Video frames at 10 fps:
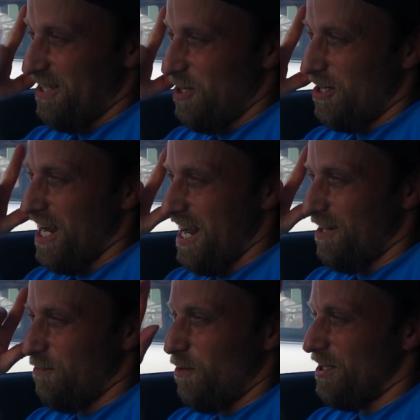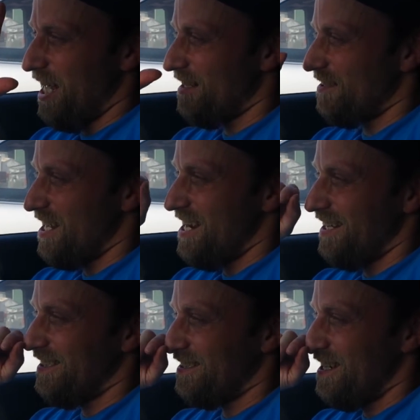Okay, one last
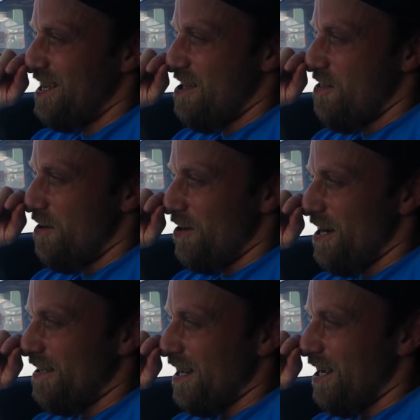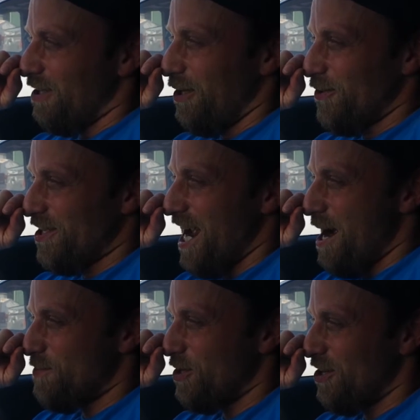thing is there is a close
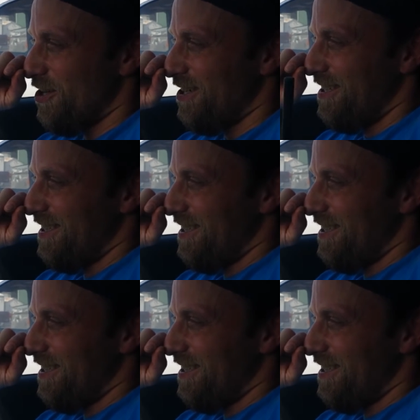capture